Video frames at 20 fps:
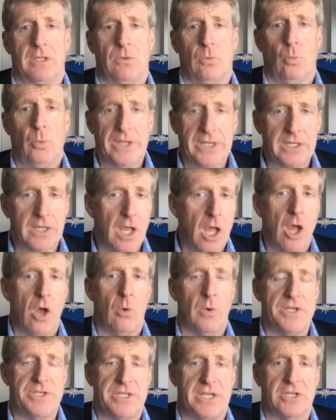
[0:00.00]
we
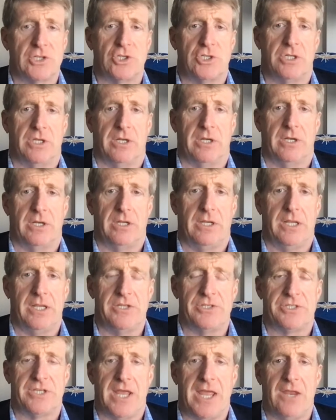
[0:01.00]
know addiction
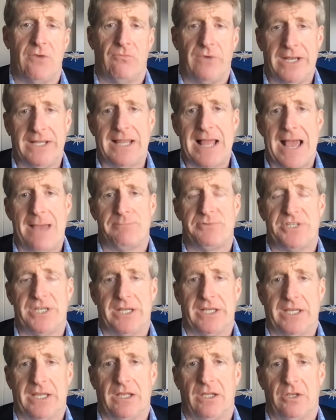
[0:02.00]
is a
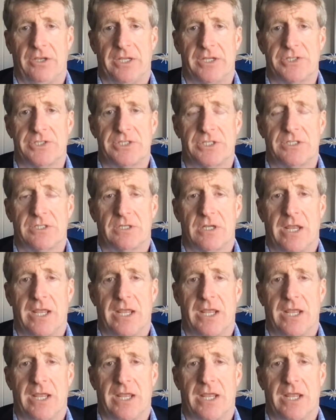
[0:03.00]
relapsing illness.